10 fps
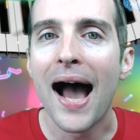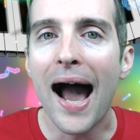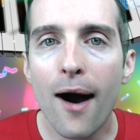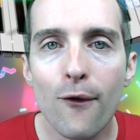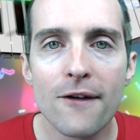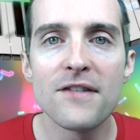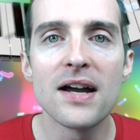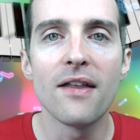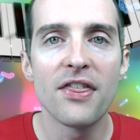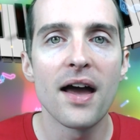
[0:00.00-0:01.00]
out of
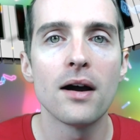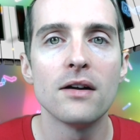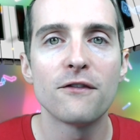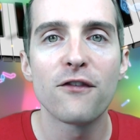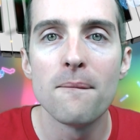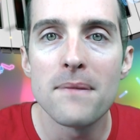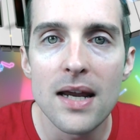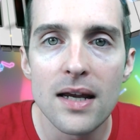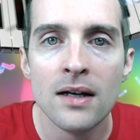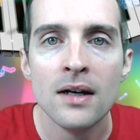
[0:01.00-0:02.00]
it that, for
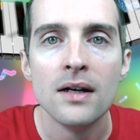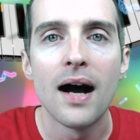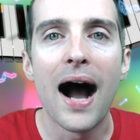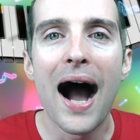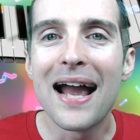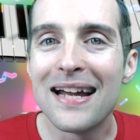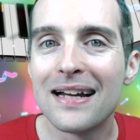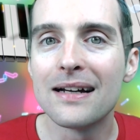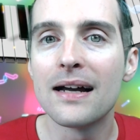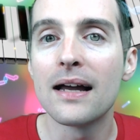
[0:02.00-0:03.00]
me,
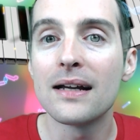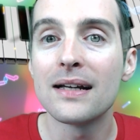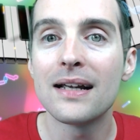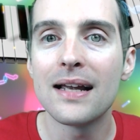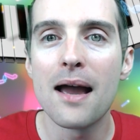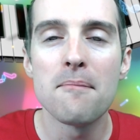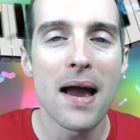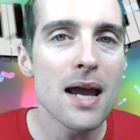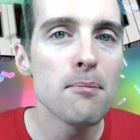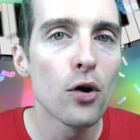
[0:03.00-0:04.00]
I am
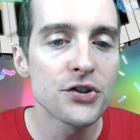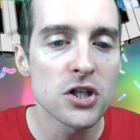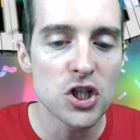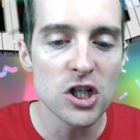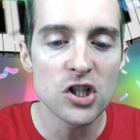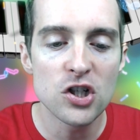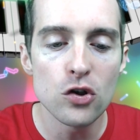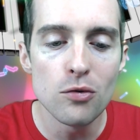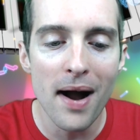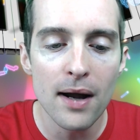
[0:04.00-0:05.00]
able to just
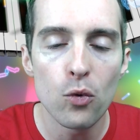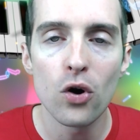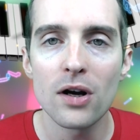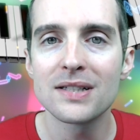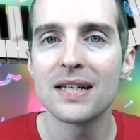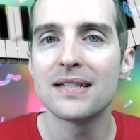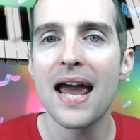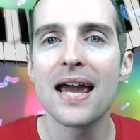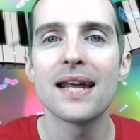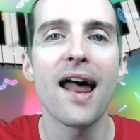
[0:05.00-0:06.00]
do my work
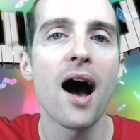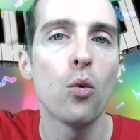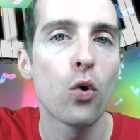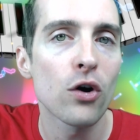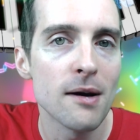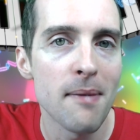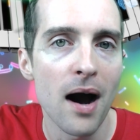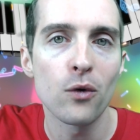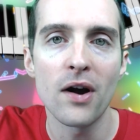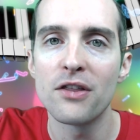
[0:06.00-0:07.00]
today and not worry
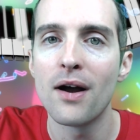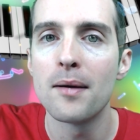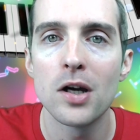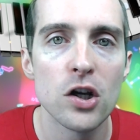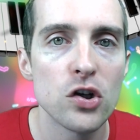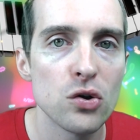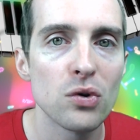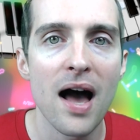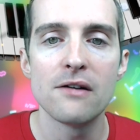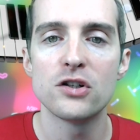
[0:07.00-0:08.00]
about whether I'm going to do
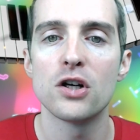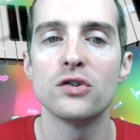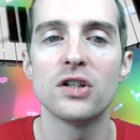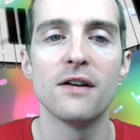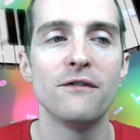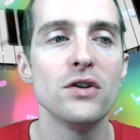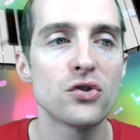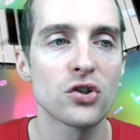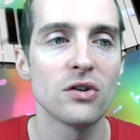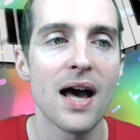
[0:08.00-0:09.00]
live shows in the
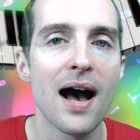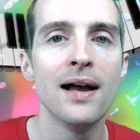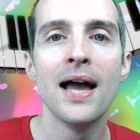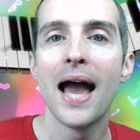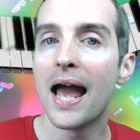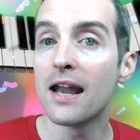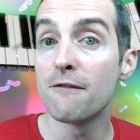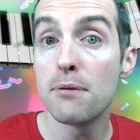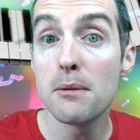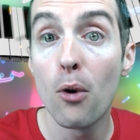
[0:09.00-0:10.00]
future or not. And
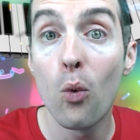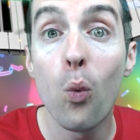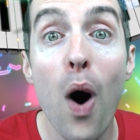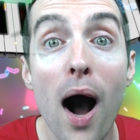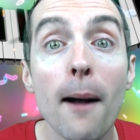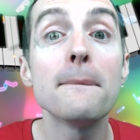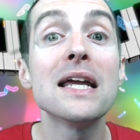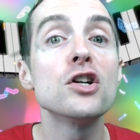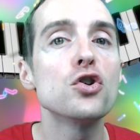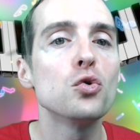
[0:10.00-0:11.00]
if people want me
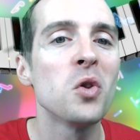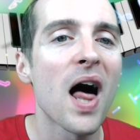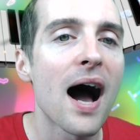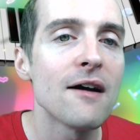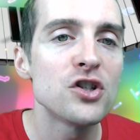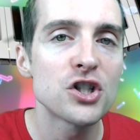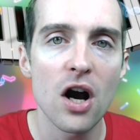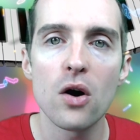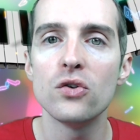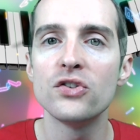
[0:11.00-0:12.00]
to do live
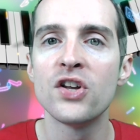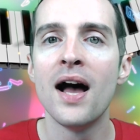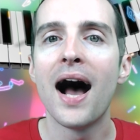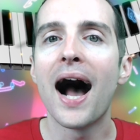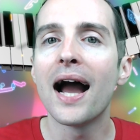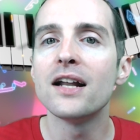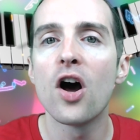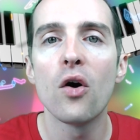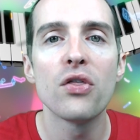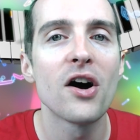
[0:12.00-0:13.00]
shows, I
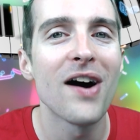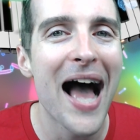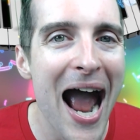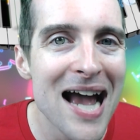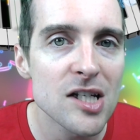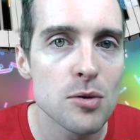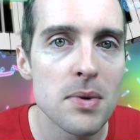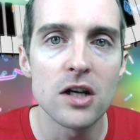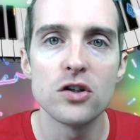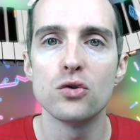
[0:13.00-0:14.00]
know they'll ask
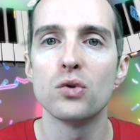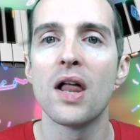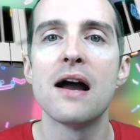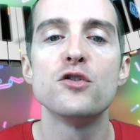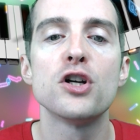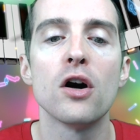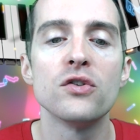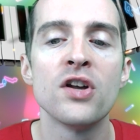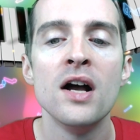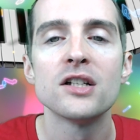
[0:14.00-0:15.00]
me to do live
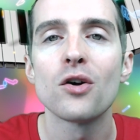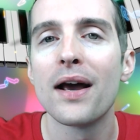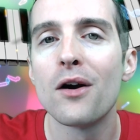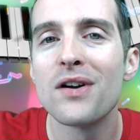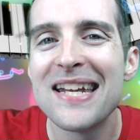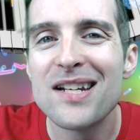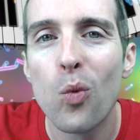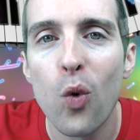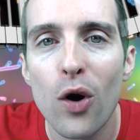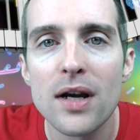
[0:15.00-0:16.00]
shows. So I don't need to
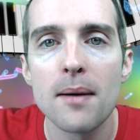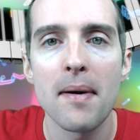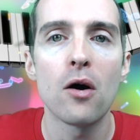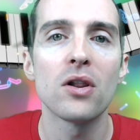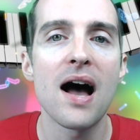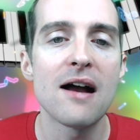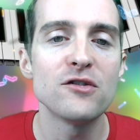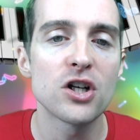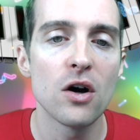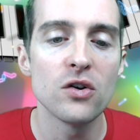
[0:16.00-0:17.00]
worry about live
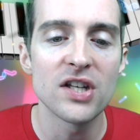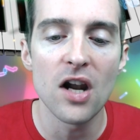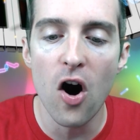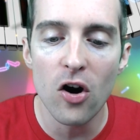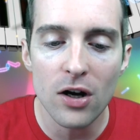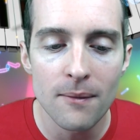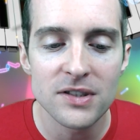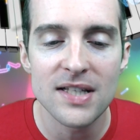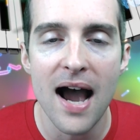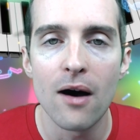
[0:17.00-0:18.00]
shows. It all
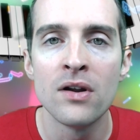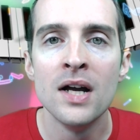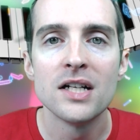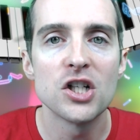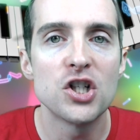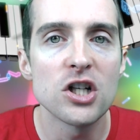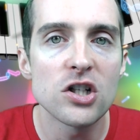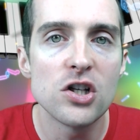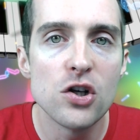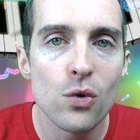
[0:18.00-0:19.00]
comes down to just